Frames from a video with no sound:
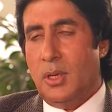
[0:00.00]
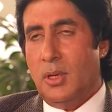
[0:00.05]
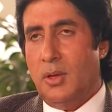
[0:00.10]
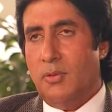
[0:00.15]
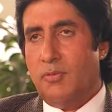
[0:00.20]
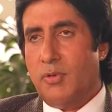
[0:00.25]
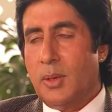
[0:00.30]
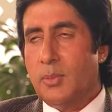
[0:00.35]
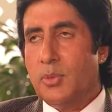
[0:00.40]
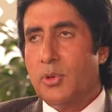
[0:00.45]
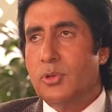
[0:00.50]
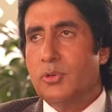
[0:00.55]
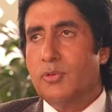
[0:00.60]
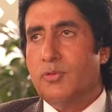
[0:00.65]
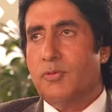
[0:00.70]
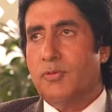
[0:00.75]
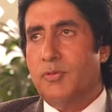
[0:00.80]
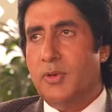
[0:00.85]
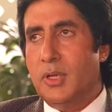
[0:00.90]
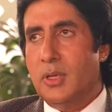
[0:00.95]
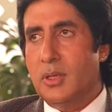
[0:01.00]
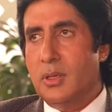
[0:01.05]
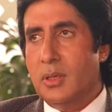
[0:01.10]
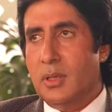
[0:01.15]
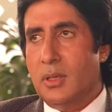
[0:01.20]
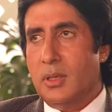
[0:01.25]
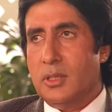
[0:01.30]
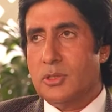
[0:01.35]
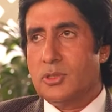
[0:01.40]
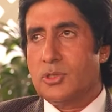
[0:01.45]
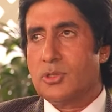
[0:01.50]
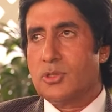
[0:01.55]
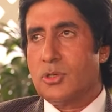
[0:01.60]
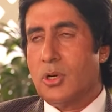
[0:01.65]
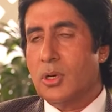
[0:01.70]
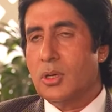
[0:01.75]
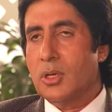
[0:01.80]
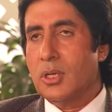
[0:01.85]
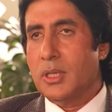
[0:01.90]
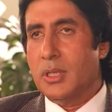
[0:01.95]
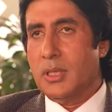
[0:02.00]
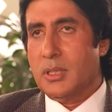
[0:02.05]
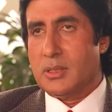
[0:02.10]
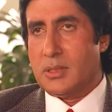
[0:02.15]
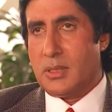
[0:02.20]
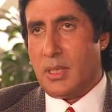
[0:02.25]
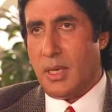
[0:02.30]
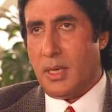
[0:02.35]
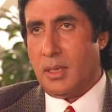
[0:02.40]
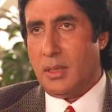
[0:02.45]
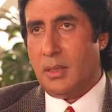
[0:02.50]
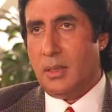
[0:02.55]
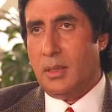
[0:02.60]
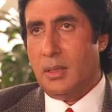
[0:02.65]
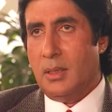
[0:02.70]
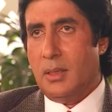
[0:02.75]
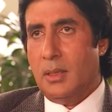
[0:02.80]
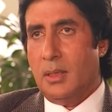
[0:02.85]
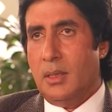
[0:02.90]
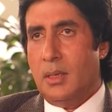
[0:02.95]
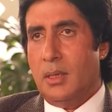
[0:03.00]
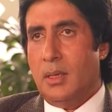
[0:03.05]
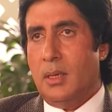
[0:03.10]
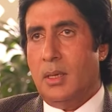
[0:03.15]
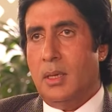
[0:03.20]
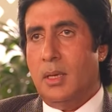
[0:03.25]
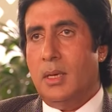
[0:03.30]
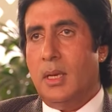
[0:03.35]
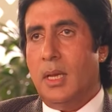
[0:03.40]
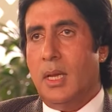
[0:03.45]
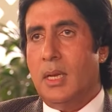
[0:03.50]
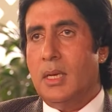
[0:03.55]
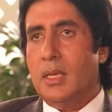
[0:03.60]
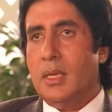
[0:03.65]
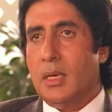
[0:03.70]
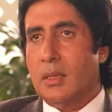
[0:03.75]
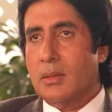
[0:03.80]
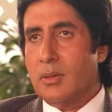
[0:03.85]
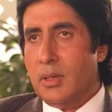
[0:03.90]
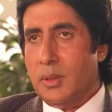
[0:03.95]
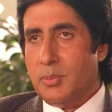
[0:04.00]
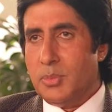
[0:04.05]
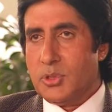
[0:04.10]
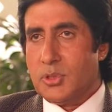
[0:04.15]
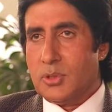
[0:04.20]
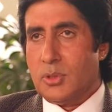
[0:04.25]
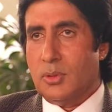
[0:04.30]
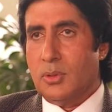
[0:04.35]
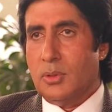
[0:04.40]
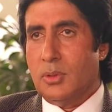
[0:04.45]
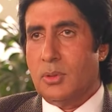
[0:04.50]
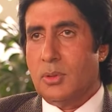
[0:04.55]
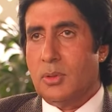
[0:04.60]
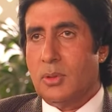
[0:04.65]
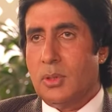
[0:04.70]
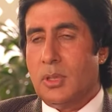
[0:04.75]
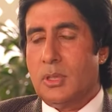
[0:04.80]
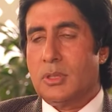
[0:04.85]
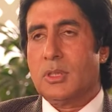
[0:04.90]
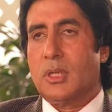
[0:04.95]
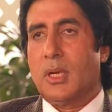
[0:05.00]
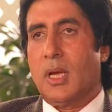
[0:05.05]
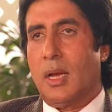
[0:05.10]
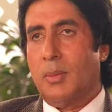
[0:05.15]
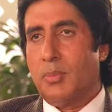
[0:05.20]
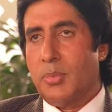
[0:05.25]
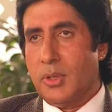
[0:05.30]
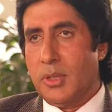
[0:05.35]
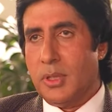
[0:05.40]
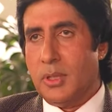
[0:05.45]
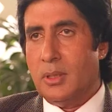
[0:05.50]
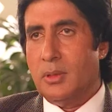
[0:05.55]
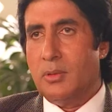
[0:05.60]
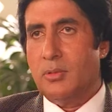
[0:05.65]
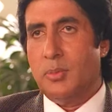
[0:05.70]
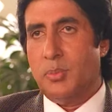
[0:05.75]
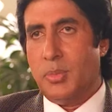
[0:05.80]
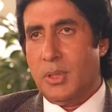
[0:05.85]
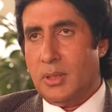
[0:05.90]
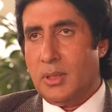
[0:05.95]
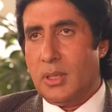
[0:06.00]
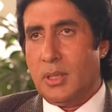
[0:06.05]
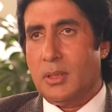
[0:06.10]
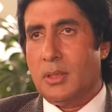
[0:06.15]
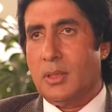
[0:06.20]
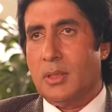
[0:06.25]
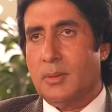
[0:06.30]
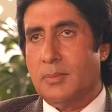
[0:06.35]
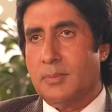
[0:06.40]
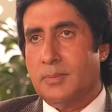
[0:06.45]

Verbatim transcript: If I'm going to feel as strongly as that in any other episode, I shall happily repeat that thing.